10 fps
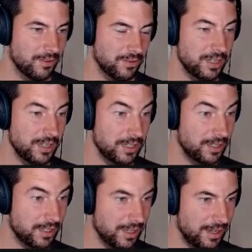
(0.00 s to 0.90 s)
dear
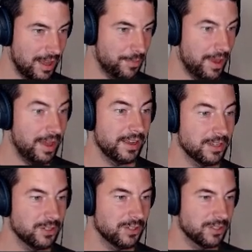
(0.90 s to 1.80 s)
GitHub
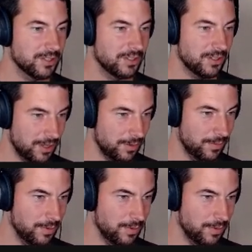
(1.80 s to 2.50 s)
Actions team,